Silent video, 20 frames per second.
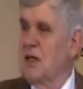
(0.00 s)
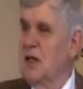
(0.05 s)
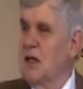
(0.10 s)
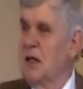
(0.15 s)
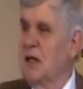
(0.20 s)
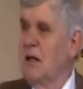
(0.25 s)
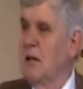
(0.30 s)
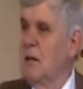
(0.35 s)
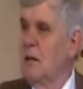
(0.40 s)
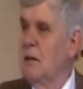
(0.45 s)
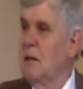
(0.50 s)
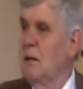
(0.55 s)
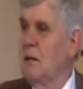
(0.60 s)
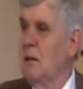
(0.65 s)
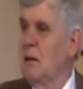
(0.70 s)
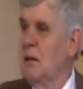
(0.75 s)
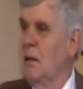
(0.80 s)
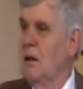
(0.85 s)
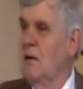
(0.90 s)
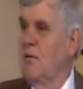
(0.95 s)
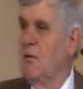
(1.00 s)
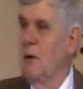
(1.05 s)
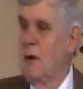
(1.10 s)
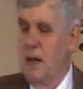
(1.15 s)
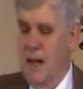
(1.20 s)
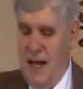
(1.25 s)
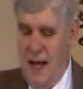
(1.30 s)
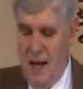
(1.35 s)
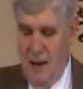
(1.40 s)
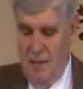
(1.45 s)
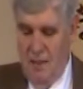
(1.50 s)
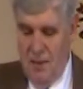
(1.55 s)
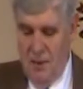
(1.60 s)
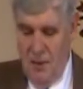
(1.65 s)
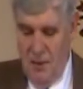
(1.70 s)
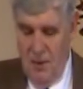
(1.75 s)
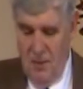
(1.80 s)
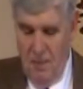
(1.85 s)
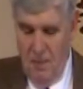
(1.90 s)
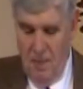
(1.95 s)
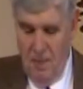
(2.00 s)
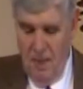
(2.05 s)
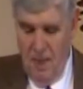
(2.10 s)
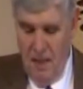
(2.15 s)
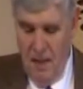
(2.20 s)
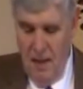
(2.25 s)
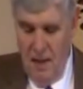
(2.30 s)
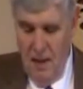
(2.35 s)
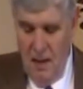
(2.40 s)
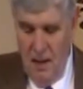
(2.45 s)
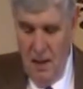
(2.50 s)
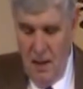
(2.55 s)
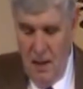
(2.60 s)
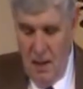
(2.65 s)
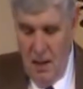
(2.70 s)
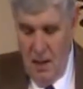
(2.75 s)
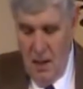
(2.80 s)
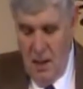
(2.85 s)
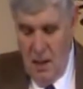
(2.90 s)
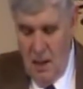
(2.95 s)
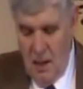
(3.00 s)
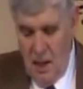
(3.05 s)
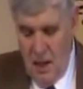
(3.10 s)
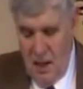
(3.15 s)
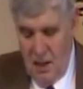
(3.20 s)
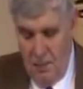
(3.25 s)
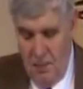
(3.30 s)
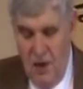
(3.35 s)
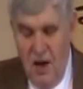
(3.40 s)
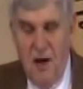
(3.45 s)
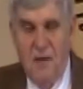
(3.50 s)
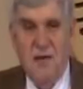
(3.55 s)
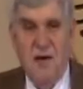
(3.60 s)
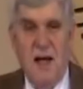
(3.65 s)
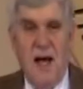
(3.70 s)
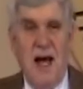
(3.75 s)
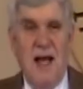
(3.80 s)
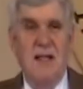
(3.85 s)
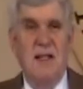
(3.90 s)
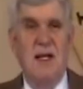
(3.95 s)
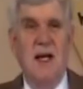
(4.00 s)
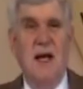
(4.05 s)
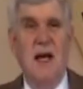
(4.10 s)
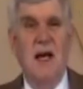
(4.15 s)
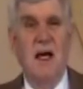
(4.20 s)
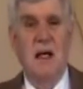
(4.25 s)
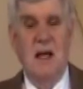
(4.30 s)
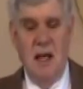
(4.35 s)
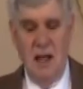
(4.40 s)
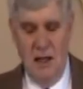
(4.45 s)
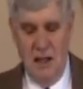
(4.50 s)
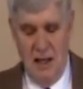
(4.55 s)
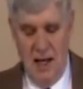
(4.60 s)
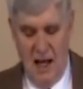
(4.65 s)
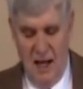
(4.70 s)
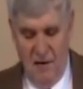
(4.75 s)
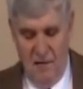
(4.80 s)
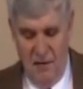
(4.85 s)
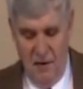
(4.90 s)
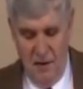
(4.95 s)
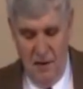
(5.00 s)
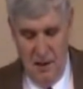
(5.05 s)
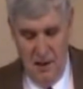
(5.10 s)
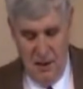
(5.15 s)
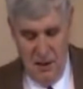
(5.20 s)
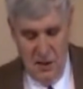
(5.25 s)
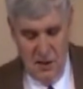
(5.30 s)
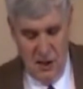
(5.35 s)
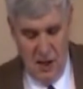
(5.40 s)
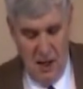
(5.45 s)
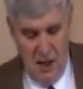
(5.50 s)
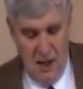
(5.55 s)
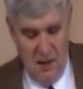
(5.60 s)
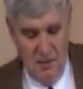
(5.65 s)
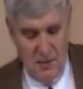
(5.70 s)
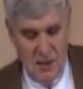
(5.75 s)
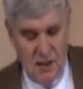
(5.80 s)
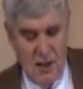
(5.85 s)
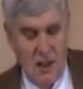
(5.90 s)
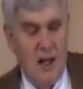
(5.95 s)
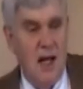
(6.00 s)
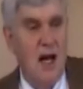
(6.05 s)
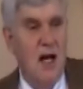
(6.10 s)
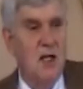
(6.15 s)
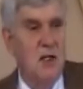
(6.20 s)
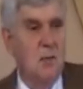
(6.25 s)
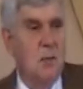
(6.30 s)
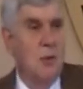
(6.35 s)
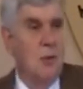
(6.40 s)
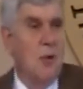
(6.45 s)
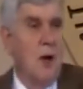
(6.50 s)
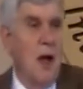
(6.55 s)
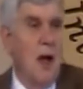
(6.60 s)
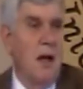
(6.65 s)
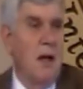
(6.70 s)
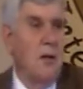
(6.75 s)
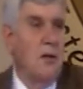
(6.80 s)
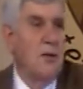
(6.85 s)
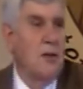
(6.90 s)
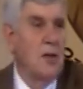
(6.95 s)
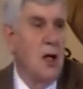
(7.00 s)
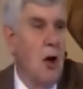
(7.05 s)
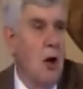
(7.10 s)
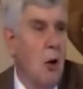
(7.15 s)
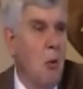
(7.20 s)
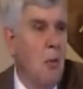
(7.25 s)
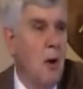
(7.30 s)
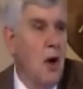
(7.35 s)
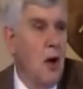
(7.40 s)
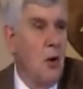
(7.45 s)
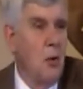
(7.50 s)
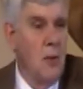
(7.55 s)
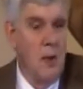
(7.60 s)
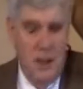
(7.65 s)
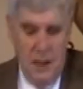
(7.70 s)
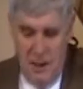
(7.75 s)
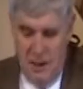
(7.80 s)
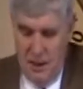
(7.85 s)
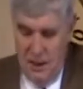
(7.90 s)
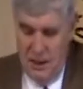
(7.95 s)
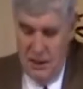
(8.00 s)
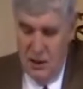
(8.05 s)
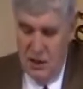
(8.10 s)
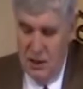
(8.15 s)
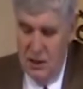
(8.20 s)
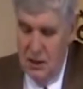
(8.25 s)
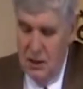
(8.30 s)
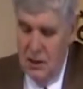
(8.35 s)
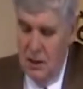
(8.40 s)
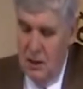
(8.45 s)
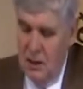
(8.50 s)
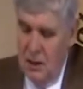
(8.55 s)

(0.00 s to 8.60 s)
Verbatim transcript: us a little of what happened. And the prophet Isaiah, King David, and the Psalms and the gospel writers all bear witness